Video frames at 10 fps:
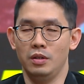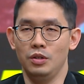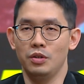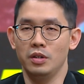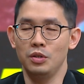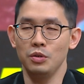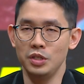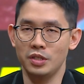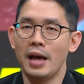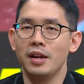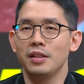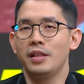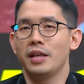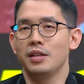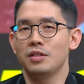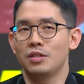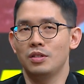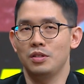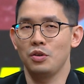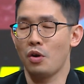you decided that
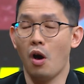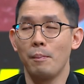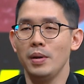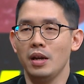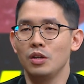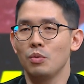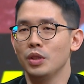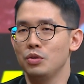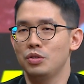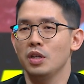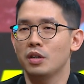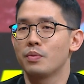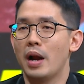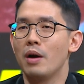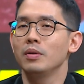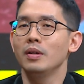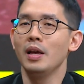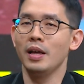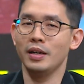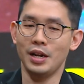it's your hobby and you want to stick around,
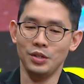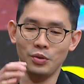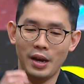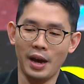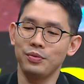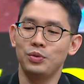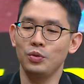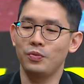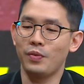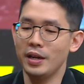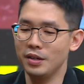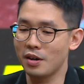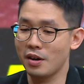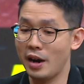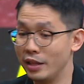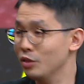then you have to find the right